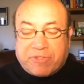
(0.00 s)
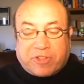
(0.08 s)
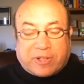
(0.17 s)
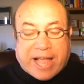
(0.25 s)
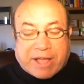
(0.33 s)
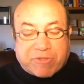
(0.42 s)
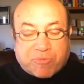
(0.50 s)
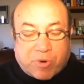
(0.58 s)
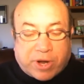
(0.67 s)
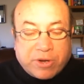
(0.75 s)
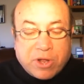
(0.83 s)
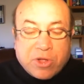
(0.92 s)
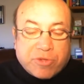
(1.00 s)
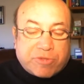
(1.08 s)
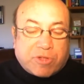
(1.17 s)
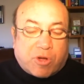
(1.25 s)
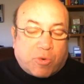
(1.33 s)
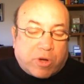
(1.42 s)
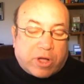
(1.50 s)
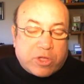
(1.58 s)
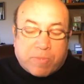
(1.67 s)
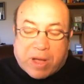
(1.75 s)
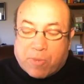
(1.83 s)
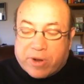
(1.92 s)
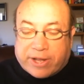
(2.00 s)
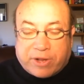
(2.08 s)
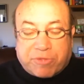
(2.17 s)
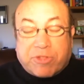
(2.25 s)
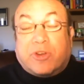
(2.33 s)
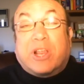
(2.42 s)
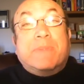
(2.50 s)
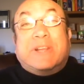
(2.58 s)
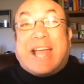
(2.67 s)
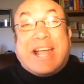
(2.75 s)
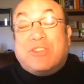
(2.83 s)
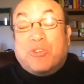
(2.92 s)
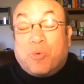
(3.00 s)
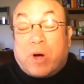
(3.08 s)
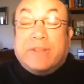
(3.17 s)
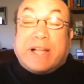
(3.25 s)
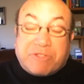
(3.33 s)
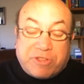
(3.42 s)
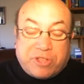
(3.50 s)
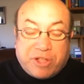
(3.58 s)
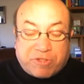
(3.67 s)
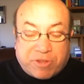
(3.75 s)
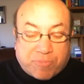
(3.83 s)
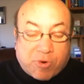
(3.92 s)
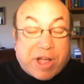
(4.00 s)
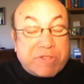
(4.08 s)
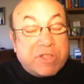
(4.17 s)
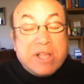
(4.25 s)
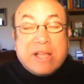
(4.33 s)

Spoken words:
the last run. So you might want to consider him at 8-1. That's a decent price.